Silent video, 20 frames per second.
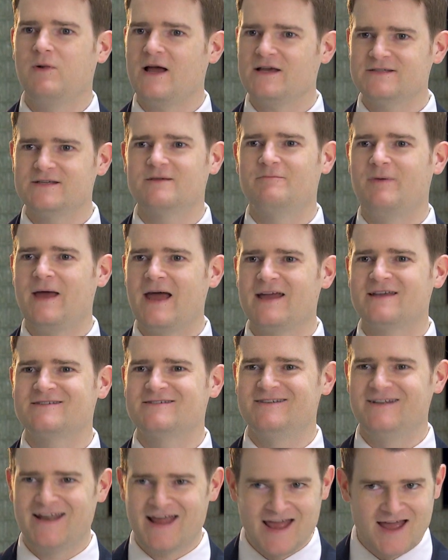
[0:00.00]
plastic
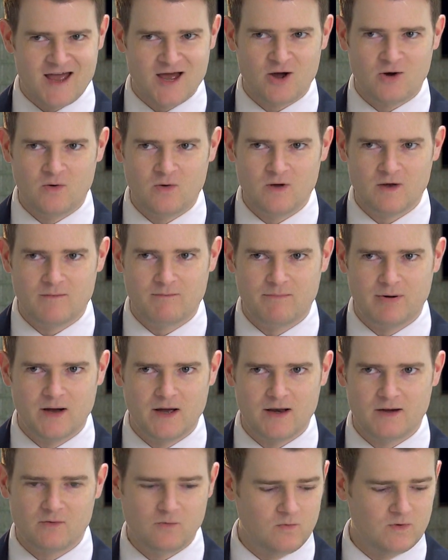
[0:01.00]
bags now,
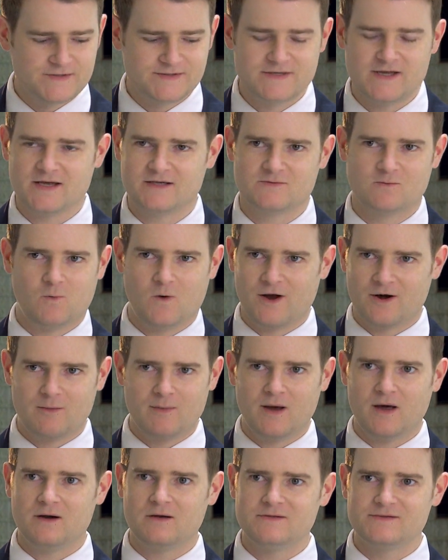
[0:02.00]
but what's next, water
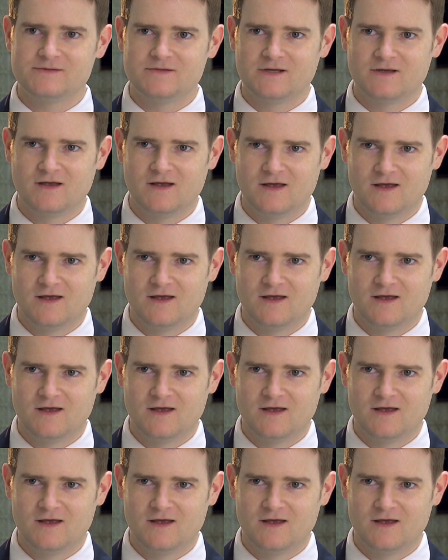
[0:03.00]
bottles?